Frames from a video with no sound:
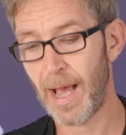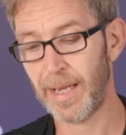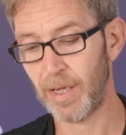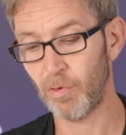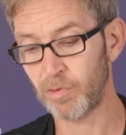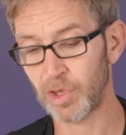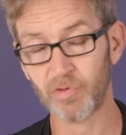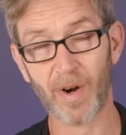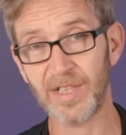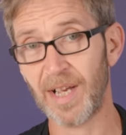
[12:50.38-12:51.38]
and it will
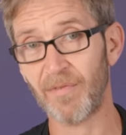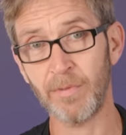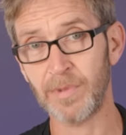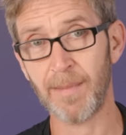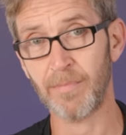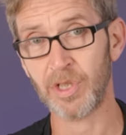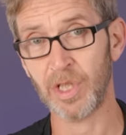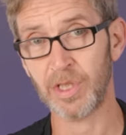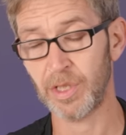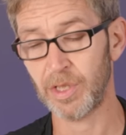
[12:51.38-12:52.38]
just raise that room
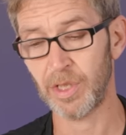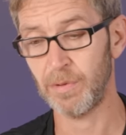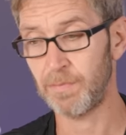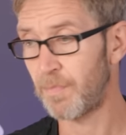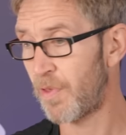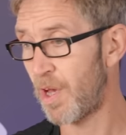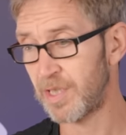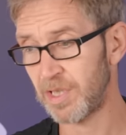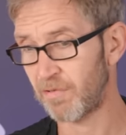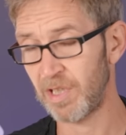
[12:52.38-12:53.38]
temperature to, to
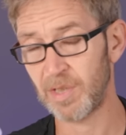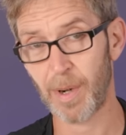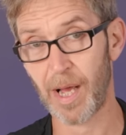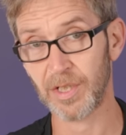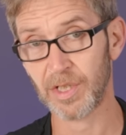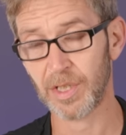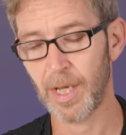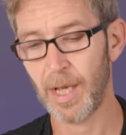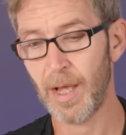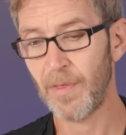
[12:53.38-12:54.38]
30 degrees plus.
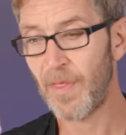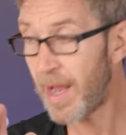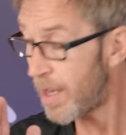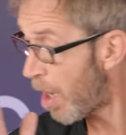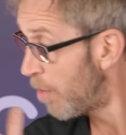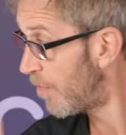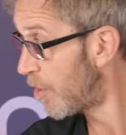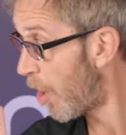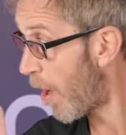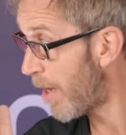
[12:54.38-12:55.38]
Then
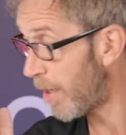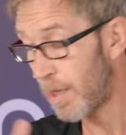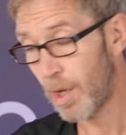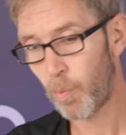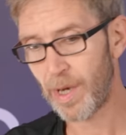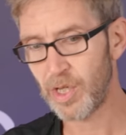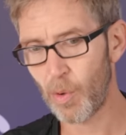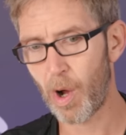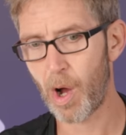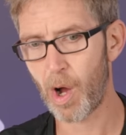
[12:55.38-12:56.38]
overnight, when
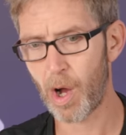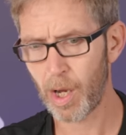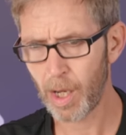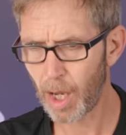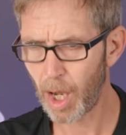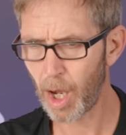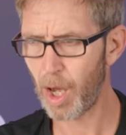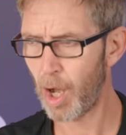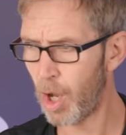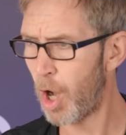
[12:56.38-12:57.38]
you are
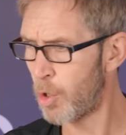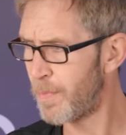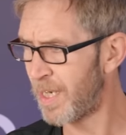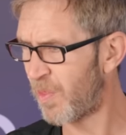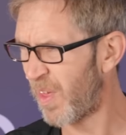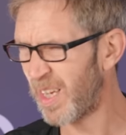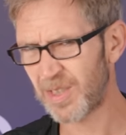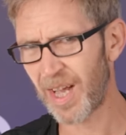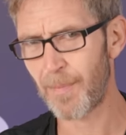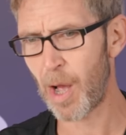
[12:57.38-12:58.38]
uh, opening
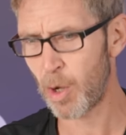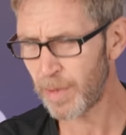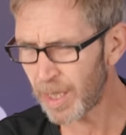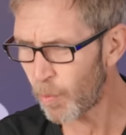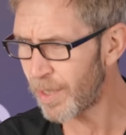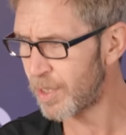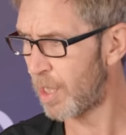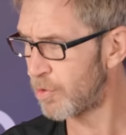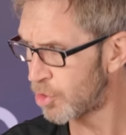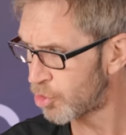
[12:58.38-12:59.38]
things up, opening
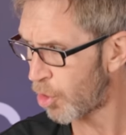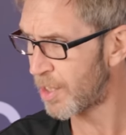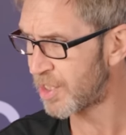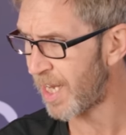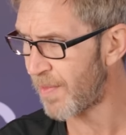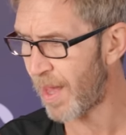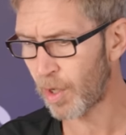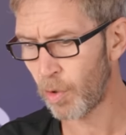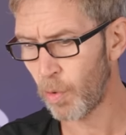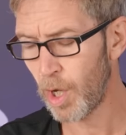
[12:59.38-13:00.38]
windows and trying to get
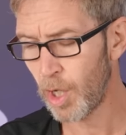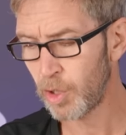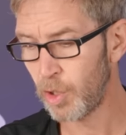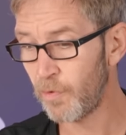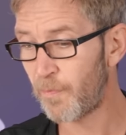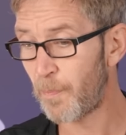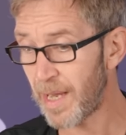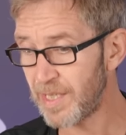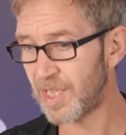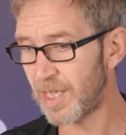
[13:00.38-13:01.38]
that cool, you've
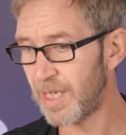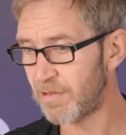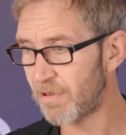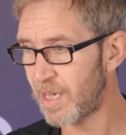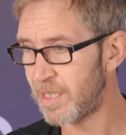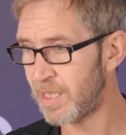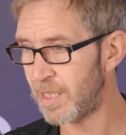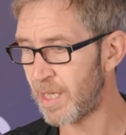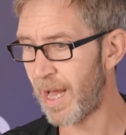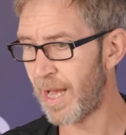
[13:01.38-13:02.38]
basically created